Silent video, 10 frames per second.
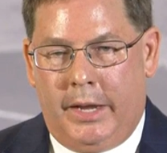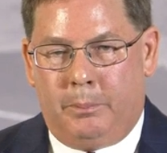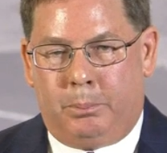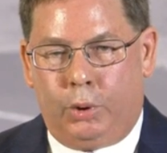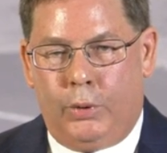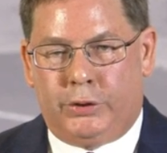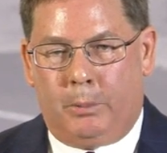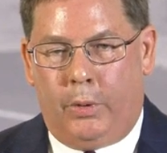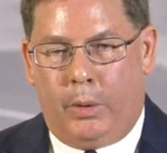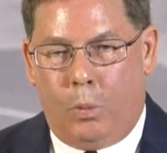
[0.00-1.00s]
It
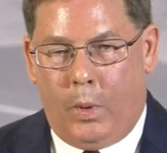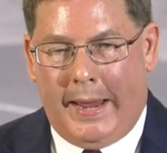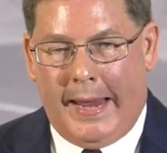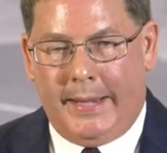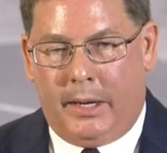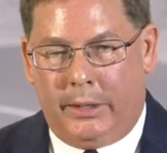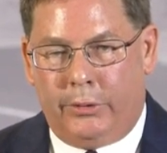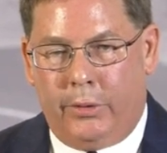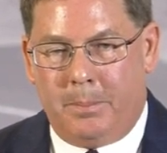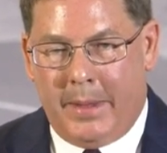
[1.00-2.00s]
employs more than
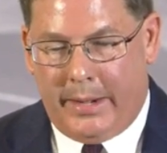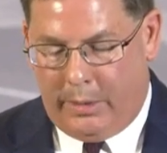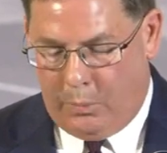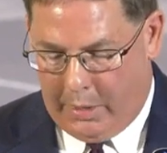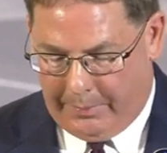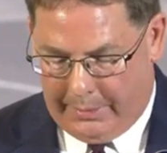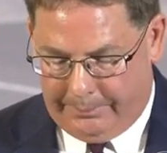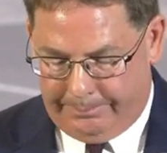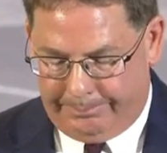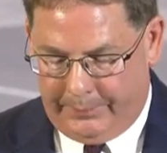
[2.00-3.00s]
800 men and
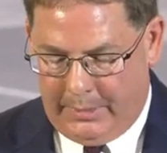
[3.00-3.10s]
women,